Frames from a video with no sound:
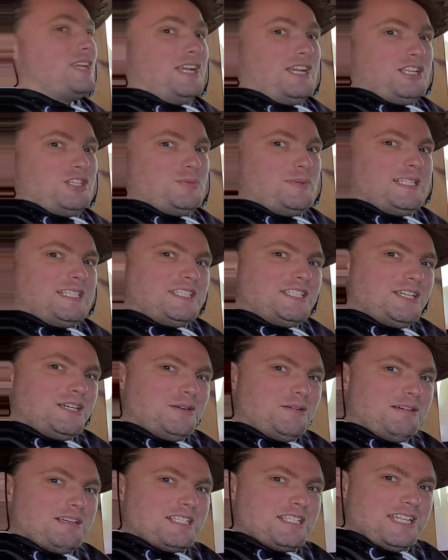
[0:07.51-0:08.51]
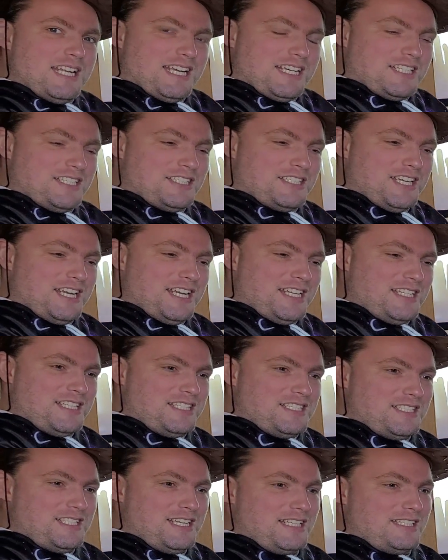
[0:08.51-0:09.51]
Switcheo is an
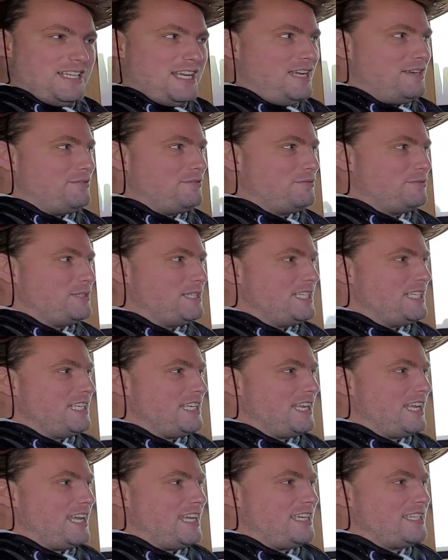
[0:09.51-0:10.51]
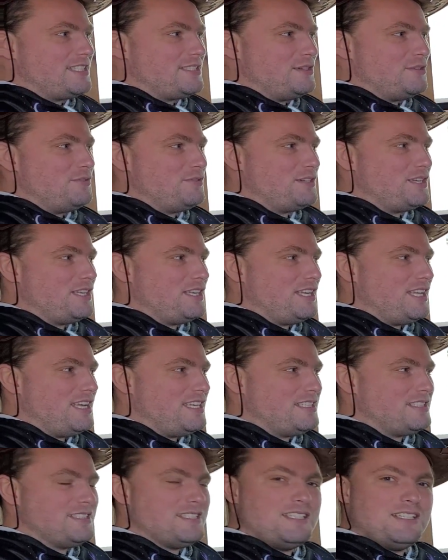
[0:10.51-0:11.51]
exchange that I've really liked over the
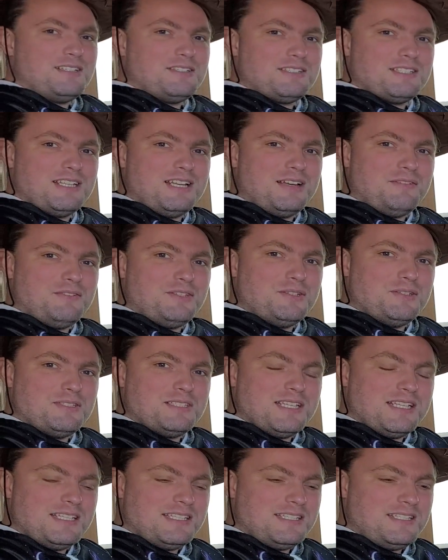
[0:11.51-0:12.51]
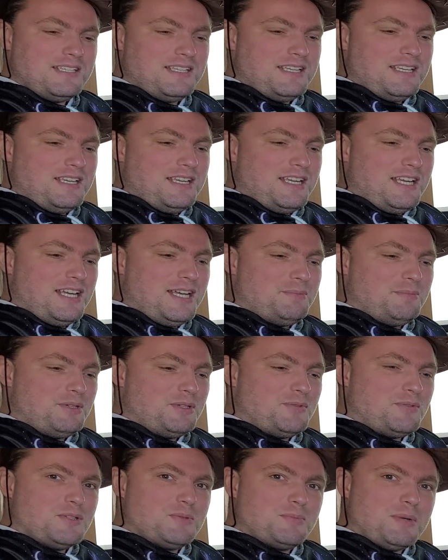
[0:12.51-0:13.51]
last years that I've used it,
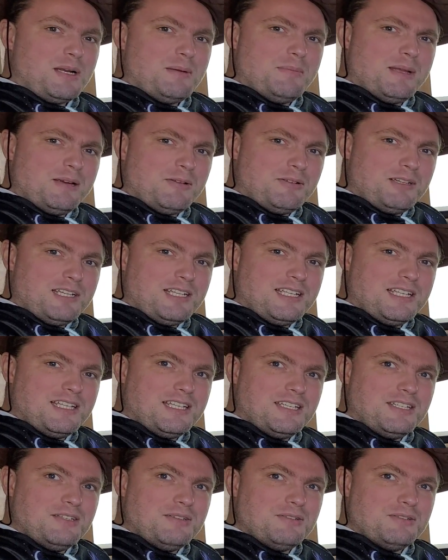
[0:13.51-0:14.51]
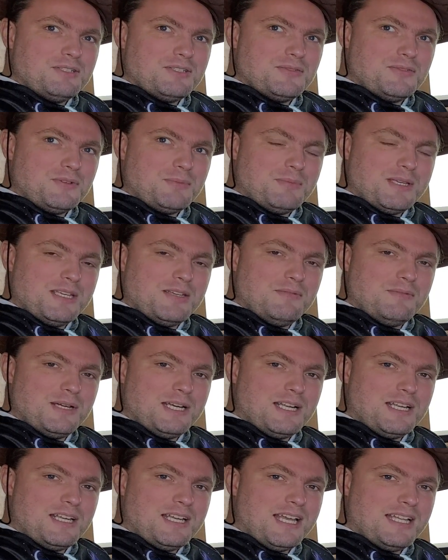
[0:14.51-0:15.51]
but was primarily used for me
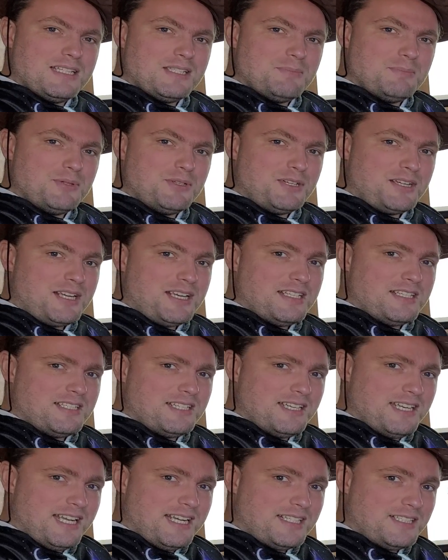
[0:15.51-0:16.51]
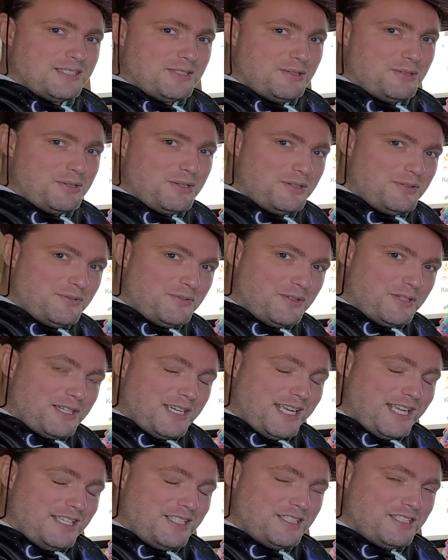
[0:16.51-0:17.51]
when I had to purchase the Next token for
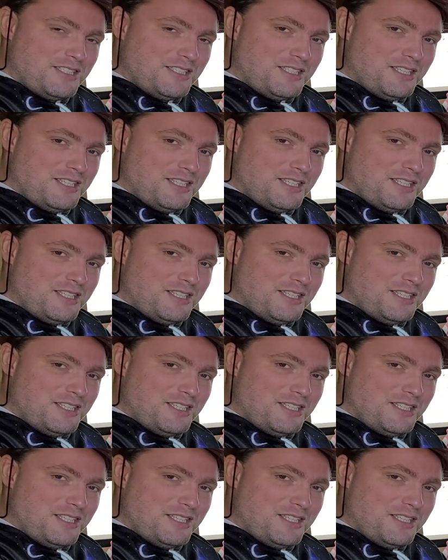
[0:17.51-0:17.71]
Nash.